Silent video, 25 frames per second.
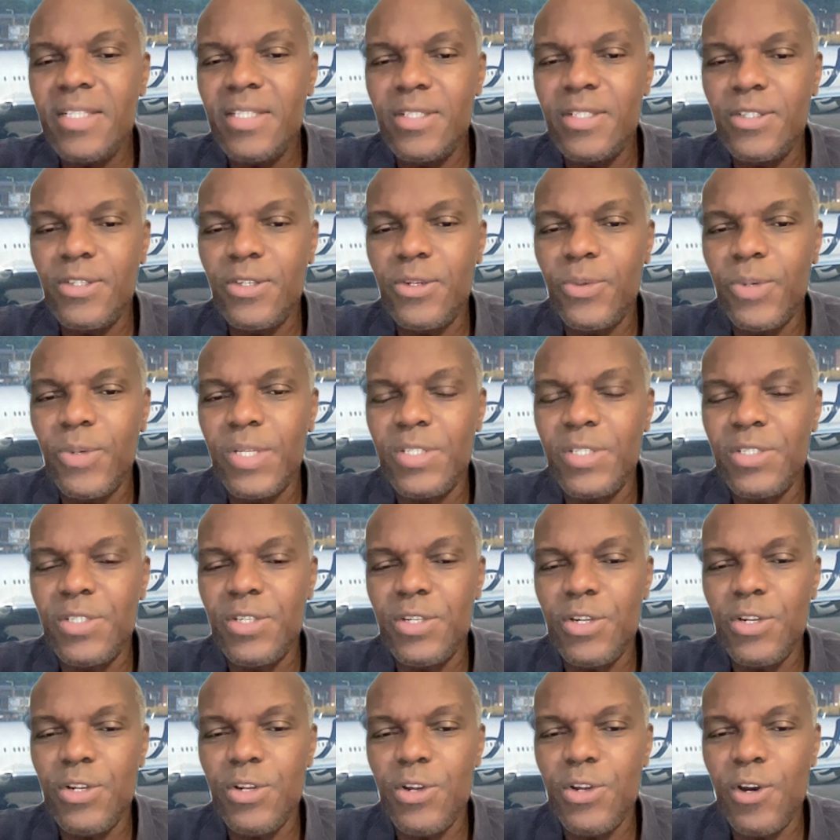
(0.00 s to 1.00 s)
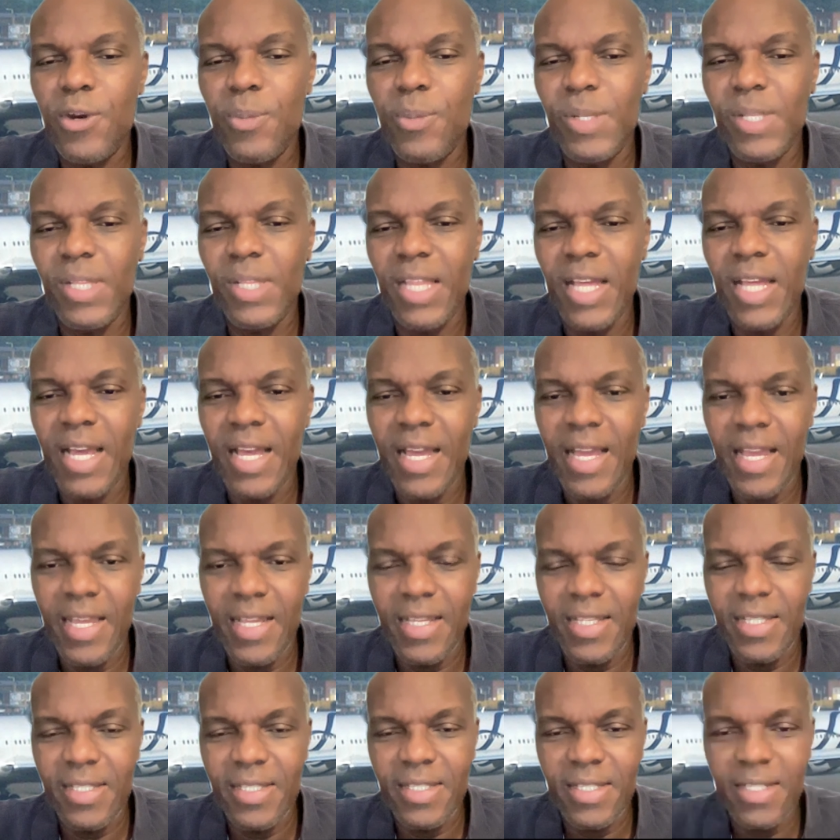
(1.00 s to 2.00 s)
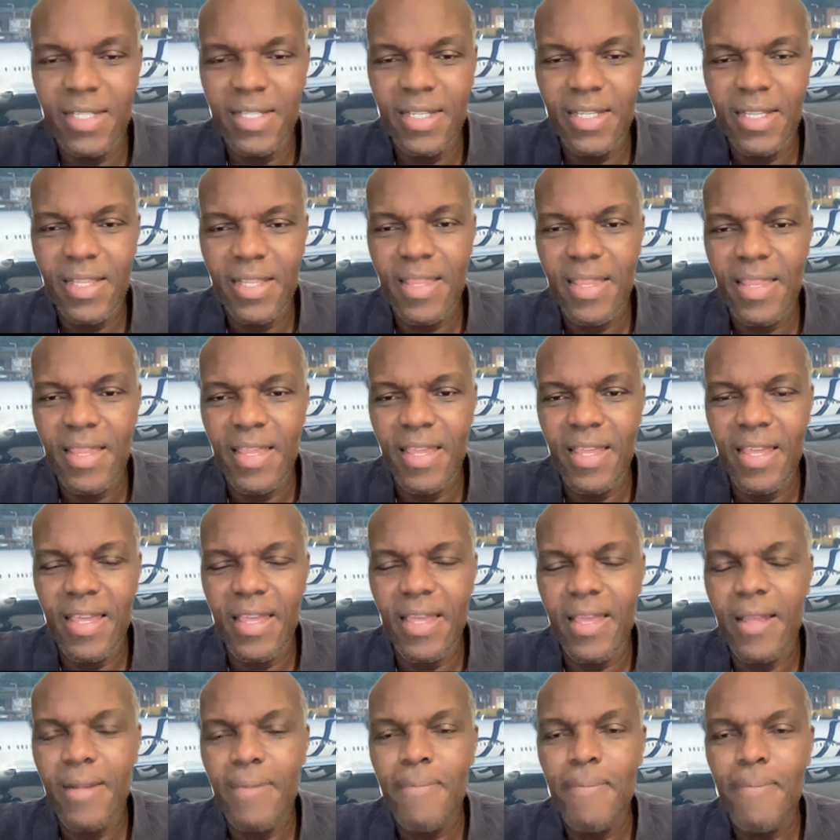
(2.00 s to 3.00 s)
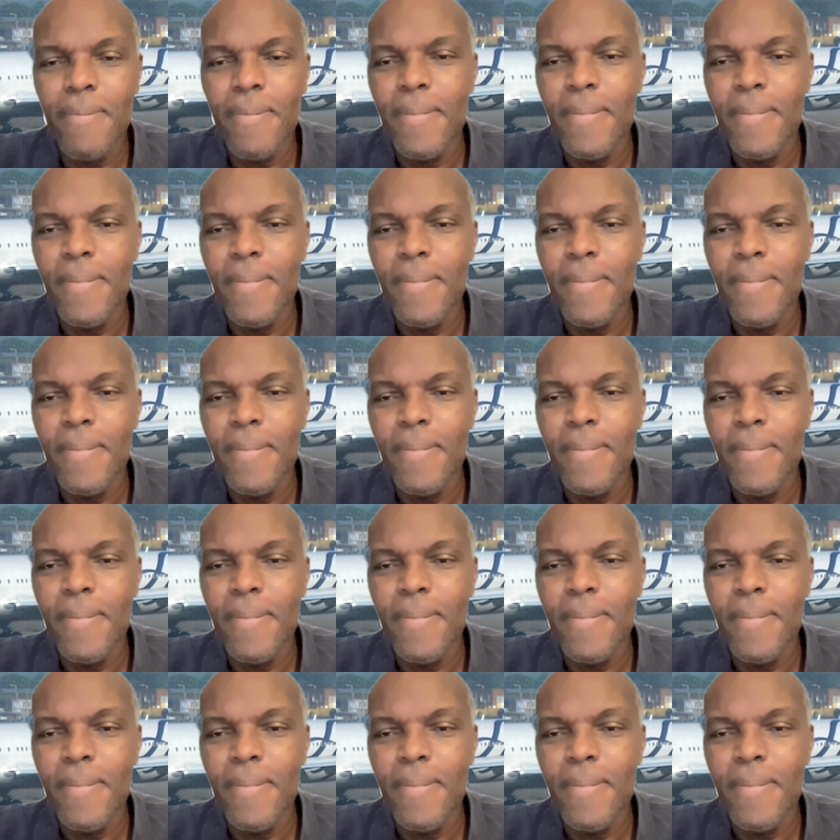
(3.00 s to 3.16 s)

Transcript: to do was to normalize the